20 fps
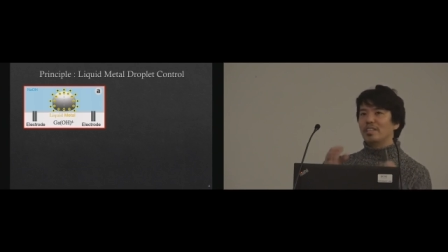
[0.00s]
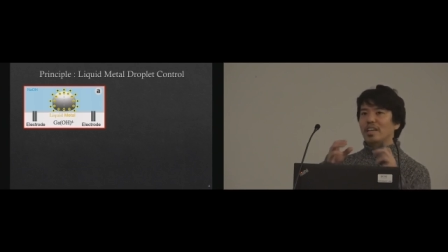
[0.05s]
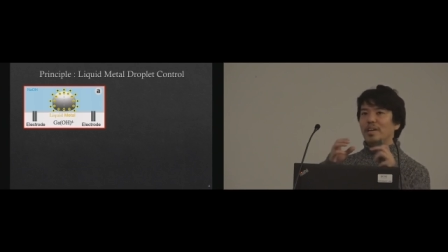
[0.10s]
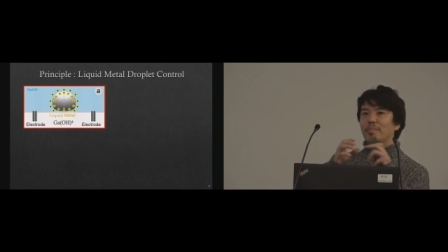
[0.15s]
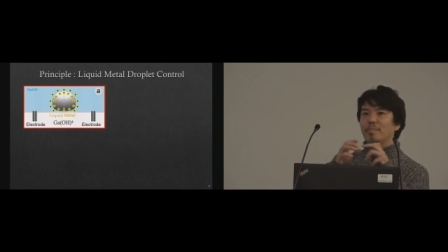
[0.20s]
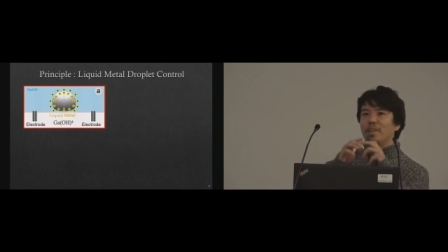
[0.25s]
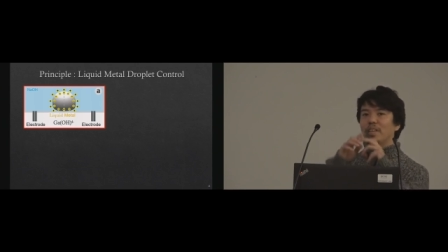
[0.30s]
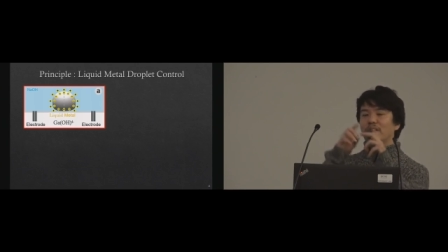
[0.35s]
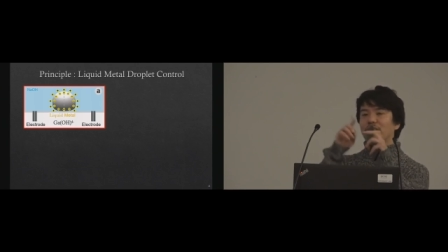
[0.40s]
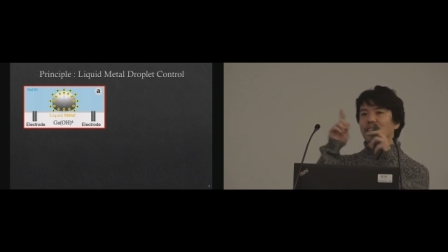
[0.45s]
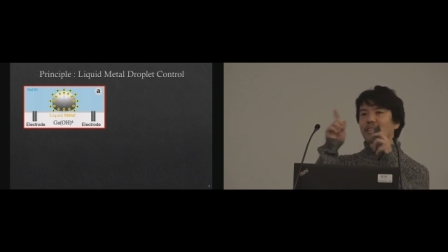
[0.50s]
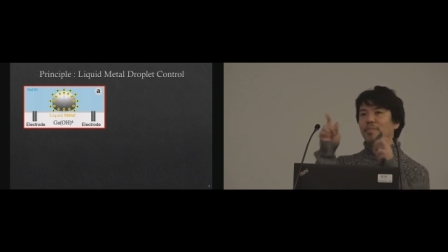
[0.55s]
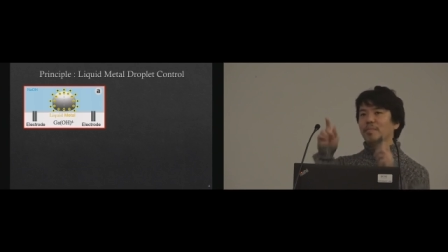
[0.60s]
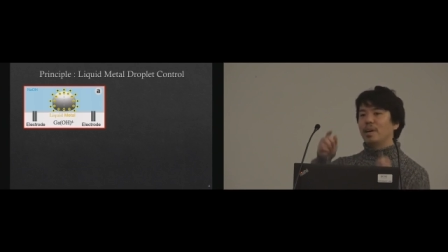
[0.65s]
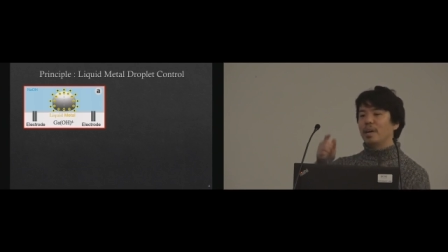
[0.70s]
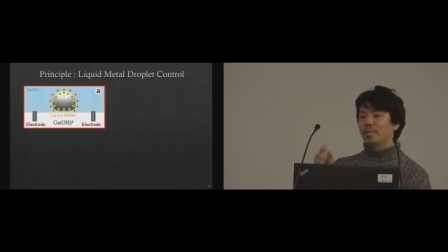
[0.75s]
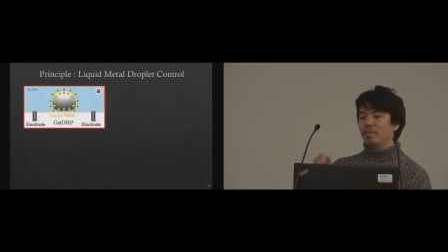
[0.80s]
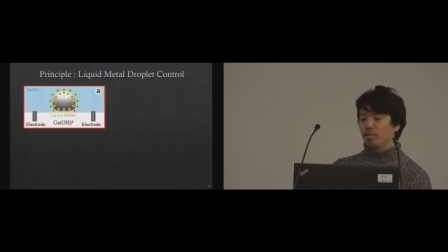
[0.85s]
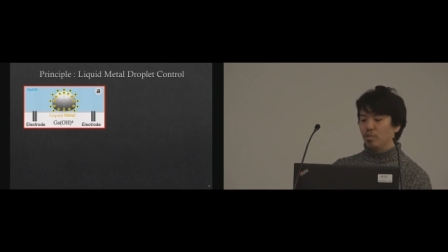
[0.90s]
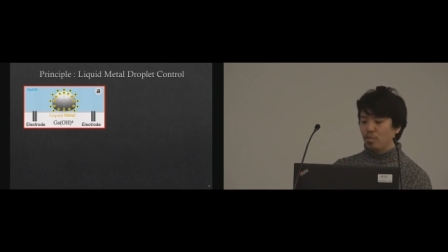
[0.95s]
That means the
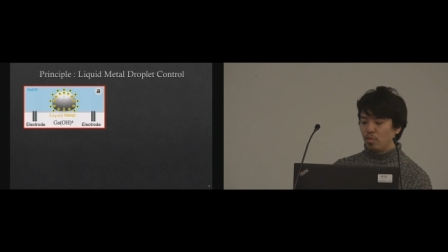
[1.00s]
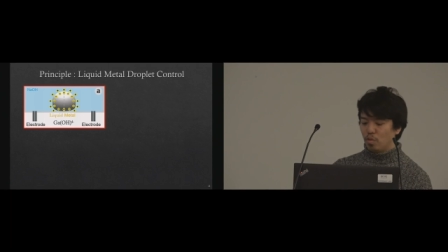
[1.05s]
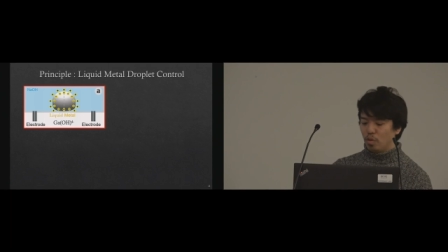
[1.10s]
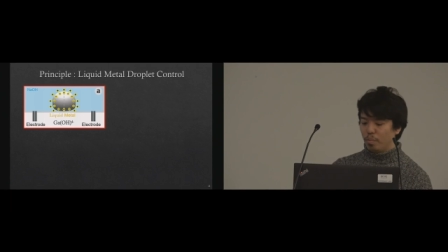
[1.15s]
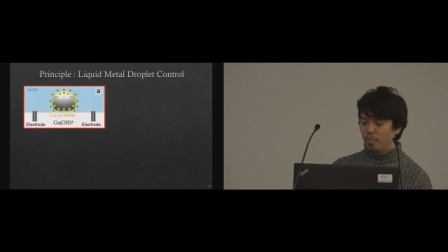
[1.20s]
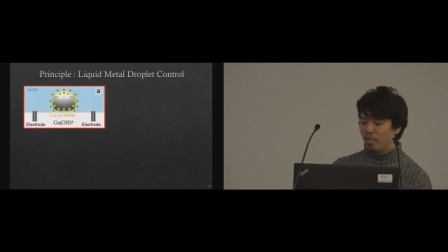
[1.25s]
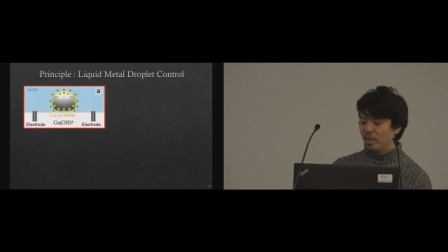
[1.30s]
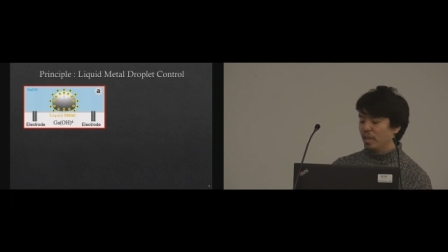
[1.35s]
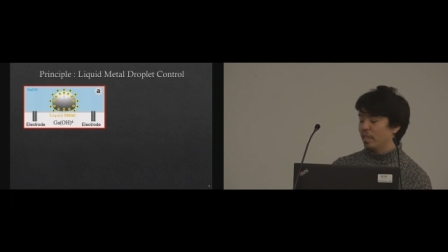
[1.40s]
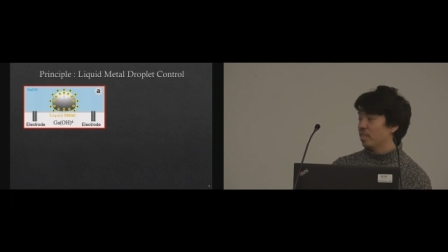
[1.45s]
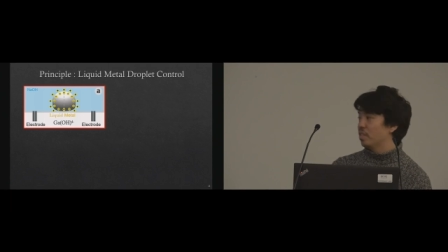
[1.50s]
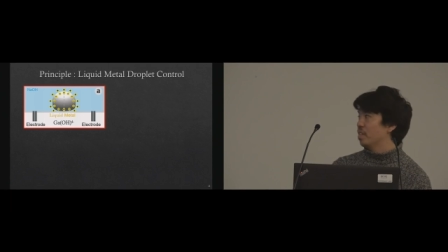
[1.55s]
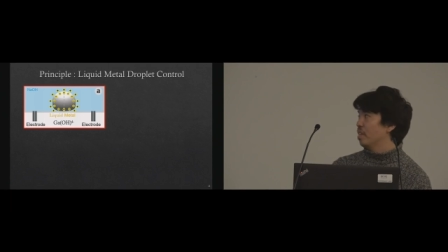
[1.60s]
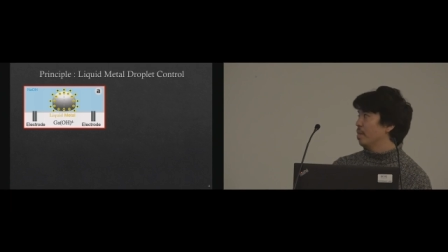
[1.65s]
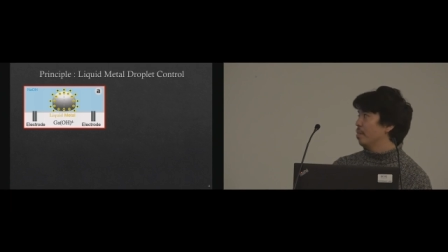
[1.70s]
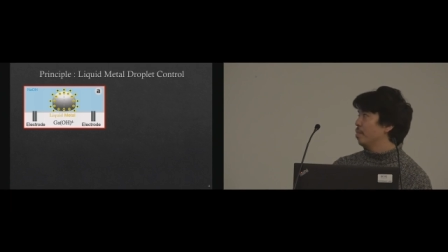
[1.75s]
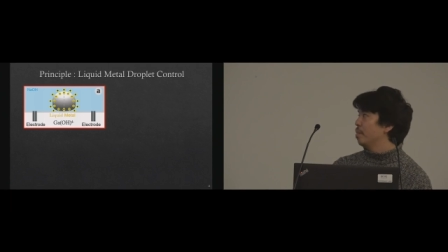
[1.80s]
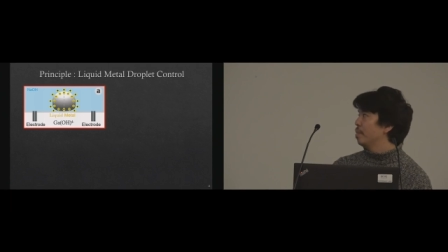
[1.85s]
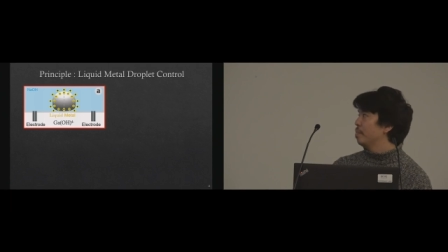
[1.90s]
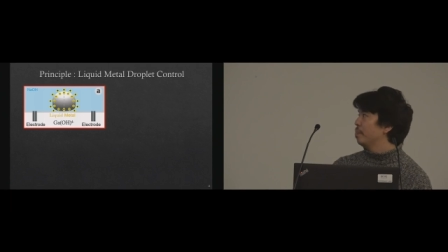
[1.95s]
marble droplet
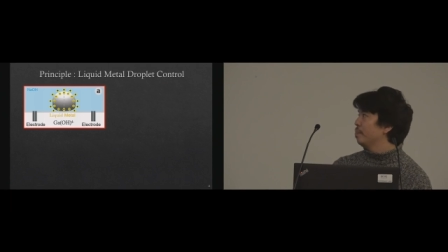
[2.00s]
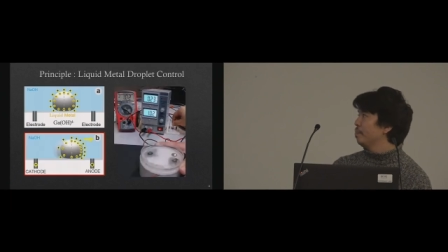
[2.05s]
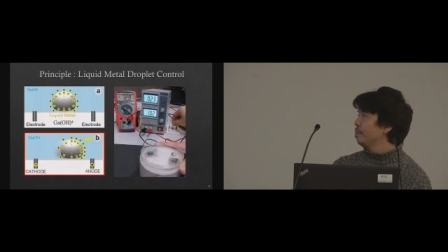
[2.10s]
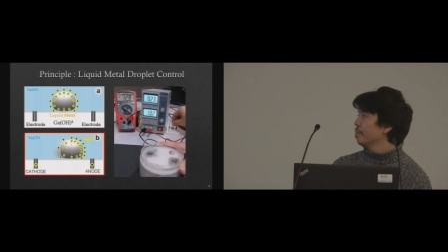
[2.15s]
shape.